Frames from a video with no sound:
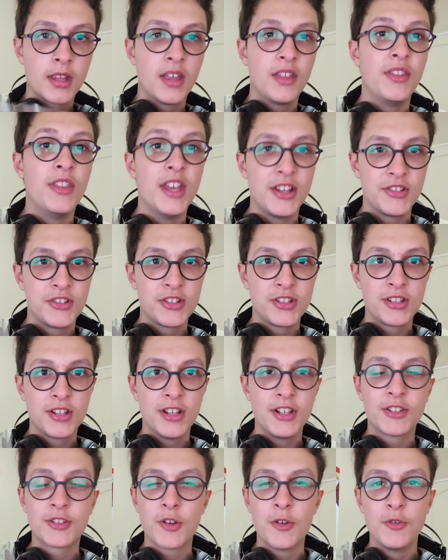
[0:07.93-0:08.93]
This
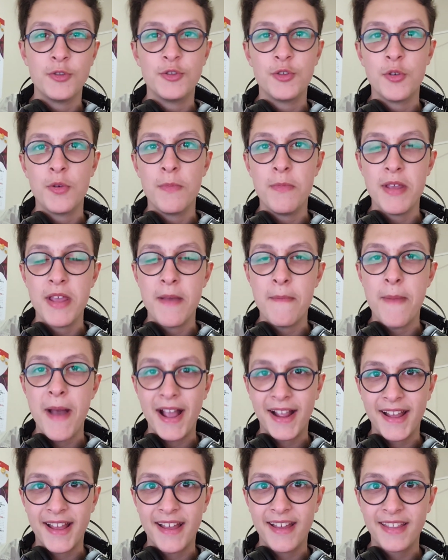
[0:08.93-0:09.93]
is going to be a
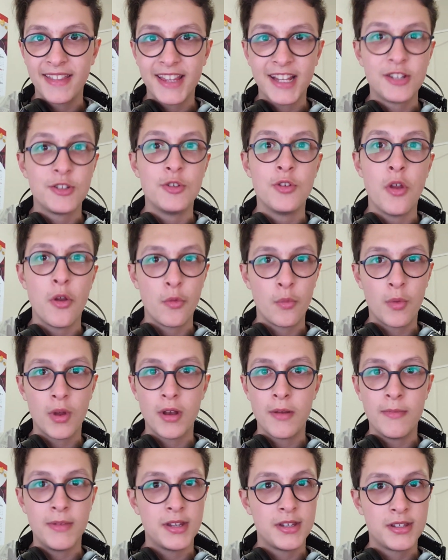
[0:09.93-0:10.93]
banger that you don't
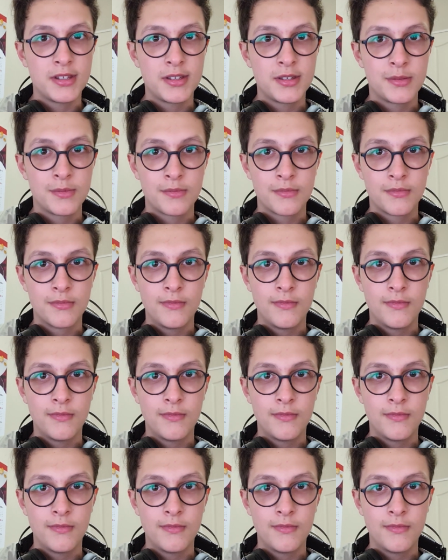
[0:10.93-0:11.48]
want to miss.